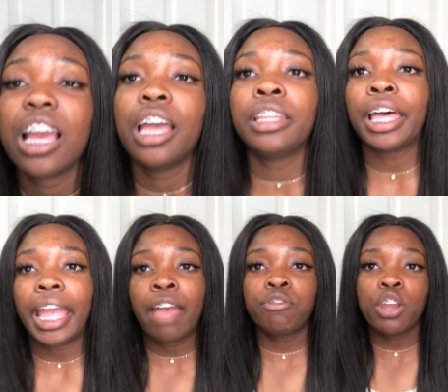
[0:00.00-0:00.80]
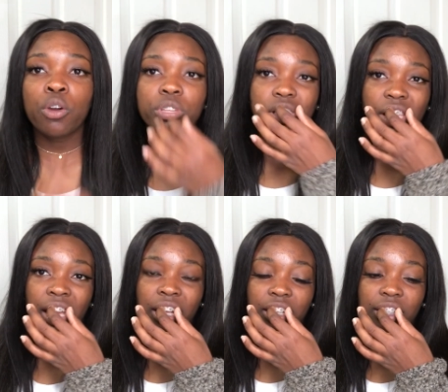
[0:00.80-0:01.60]
and like I've noticed
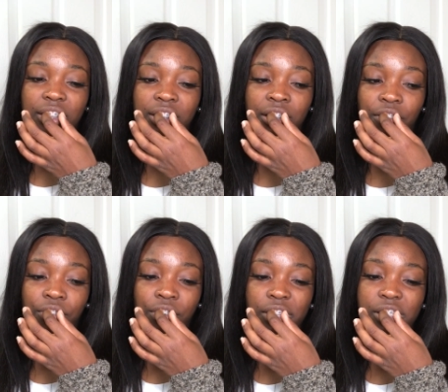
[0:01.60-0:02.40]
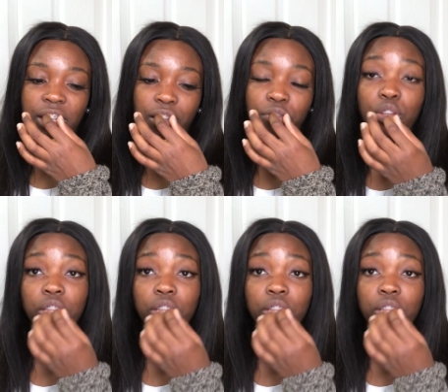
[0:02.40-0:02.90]
like the front teeth